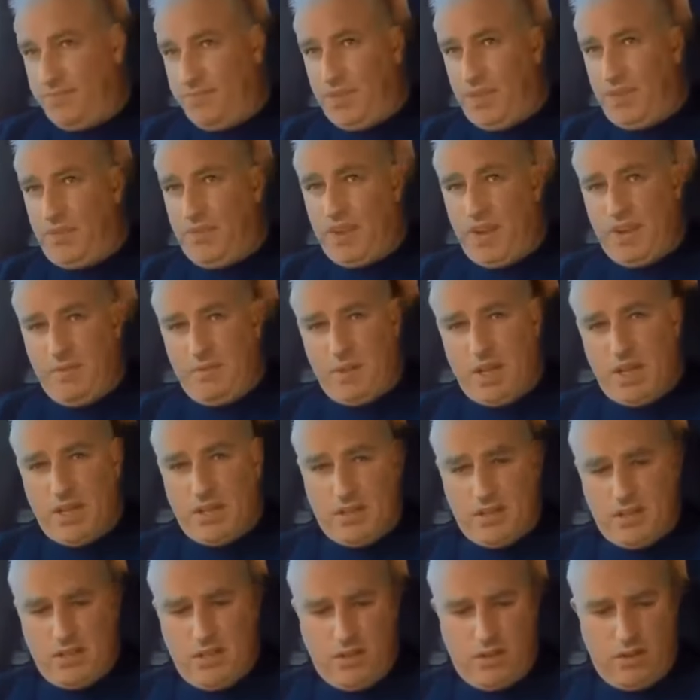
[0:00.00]
In 5
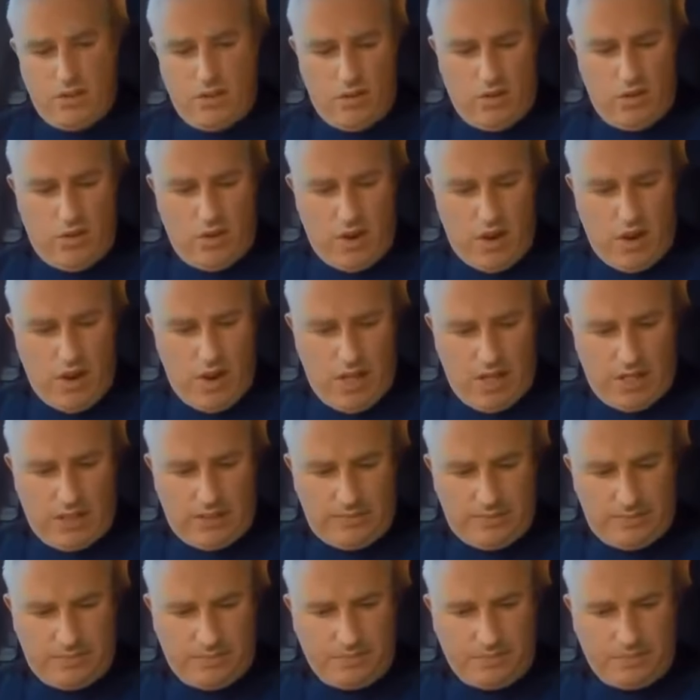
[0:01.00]
minutes I'm going to roll on.
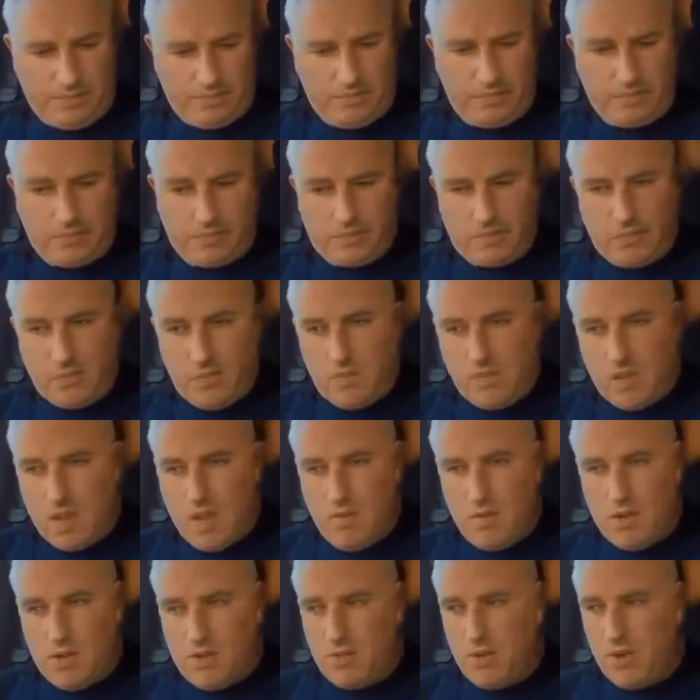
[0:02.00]

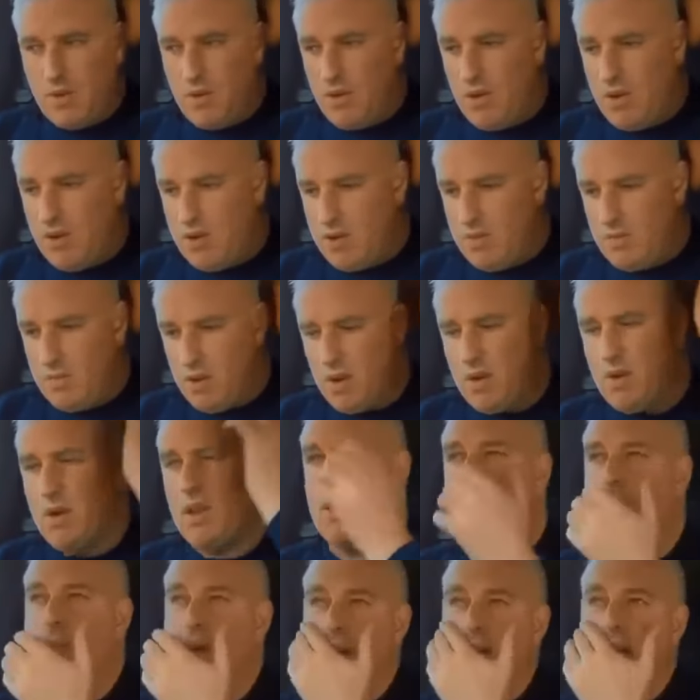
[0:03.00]
Once we roll on, we're
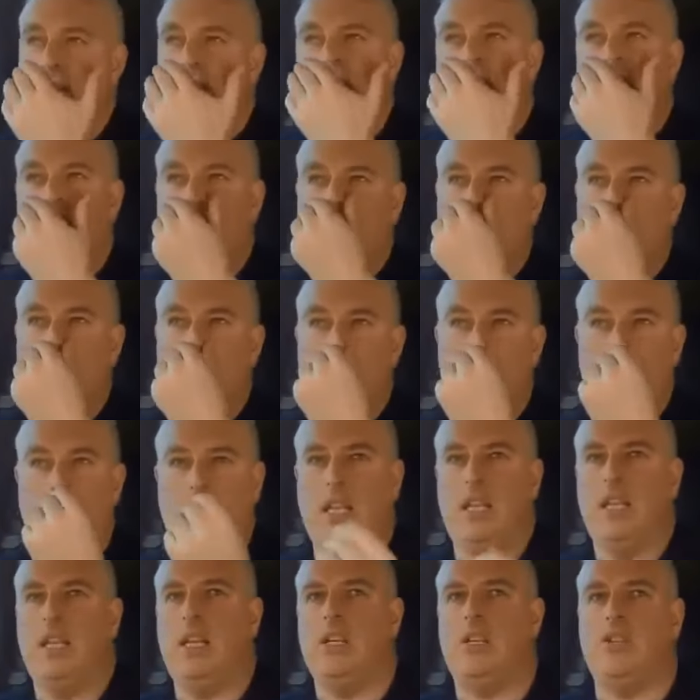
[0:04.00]
on to my
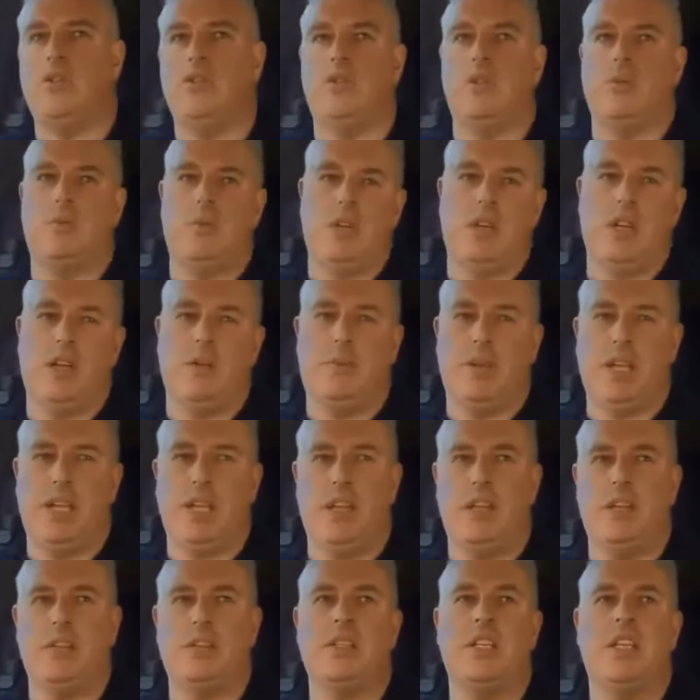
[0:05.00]
second last drop, one of the big
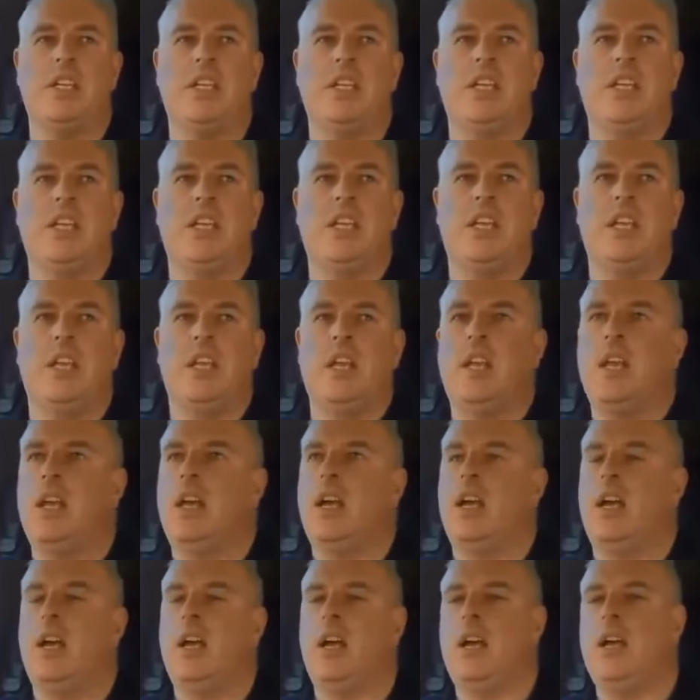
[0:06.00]
hitters.
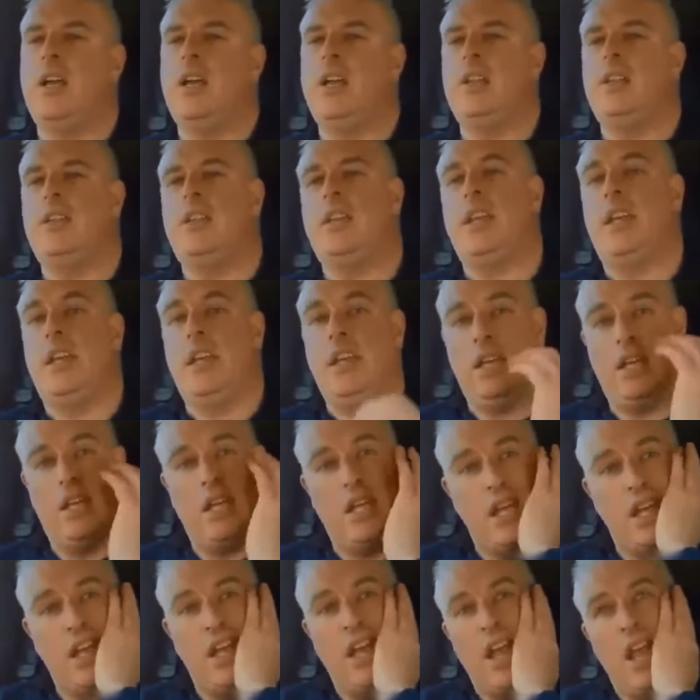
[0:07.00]
And
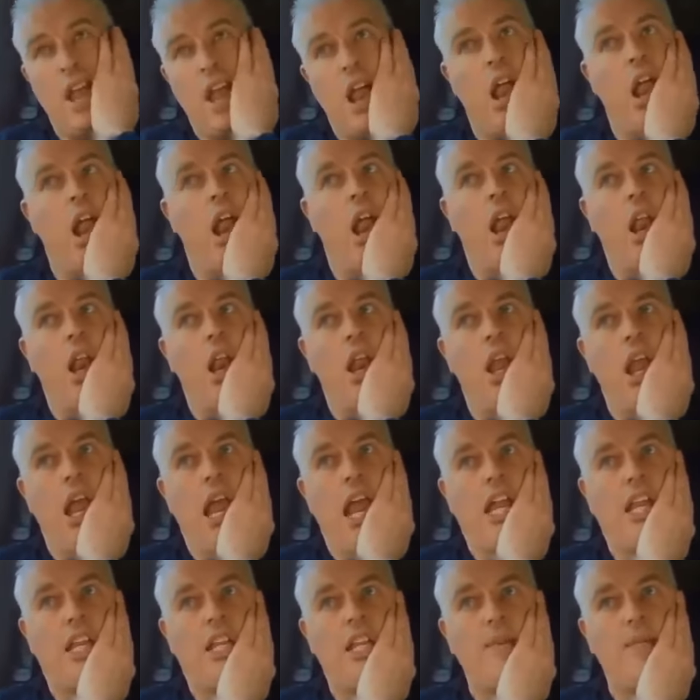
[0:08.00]

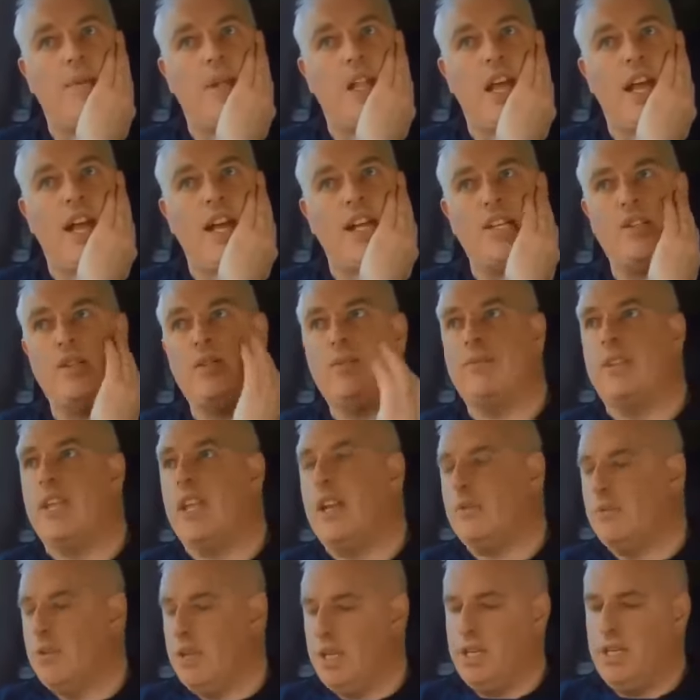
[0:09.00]
then to my last drop, and
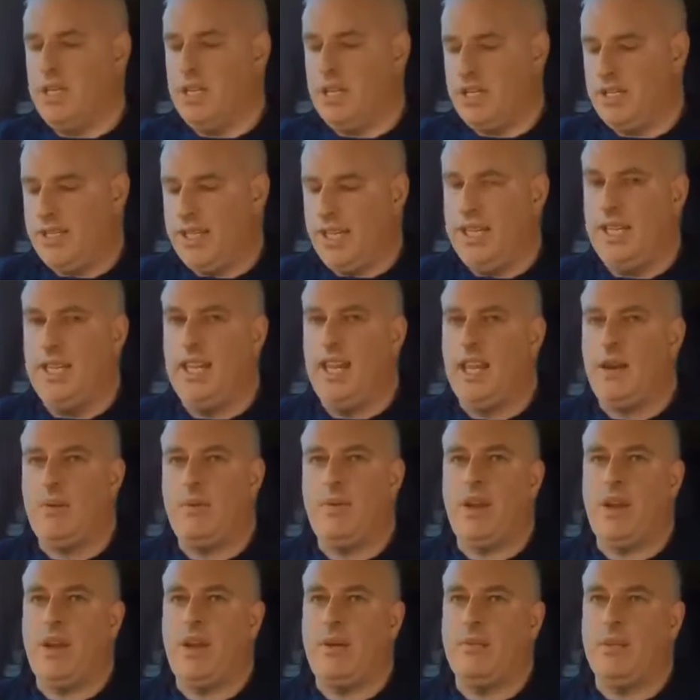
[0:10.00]
then I'm going to decide there
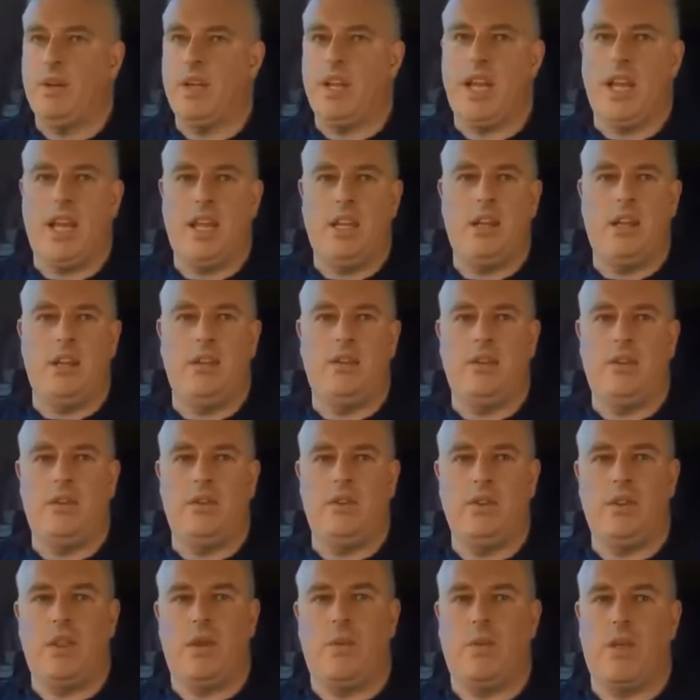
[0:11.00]
whether I'm going to head down the
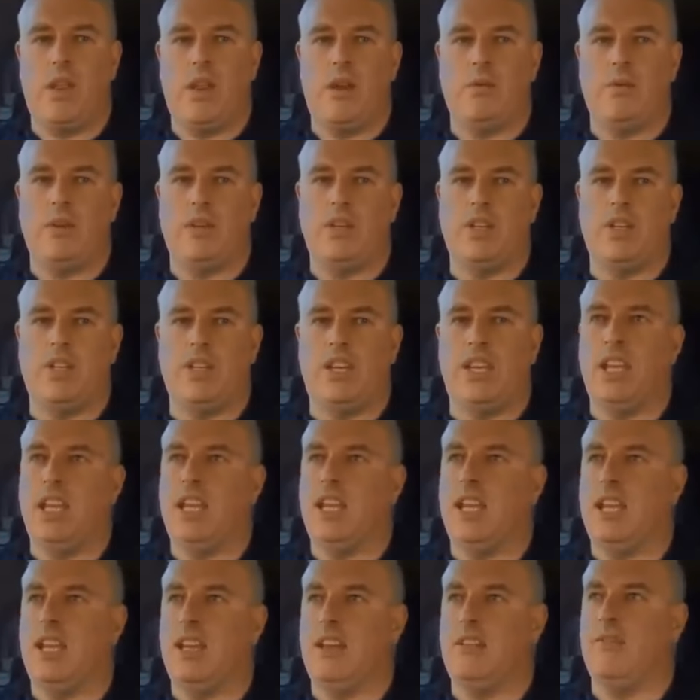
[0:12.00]
road or whether I'm going to stay
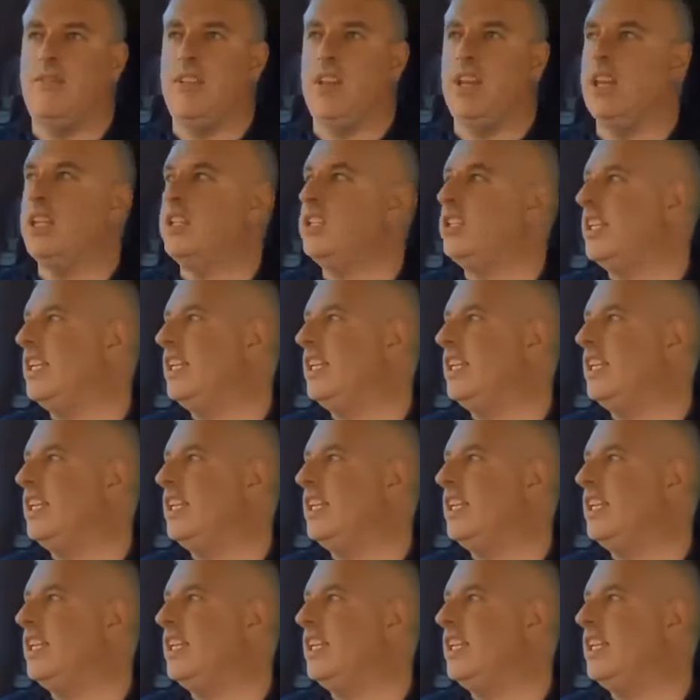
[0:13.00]
in Inverness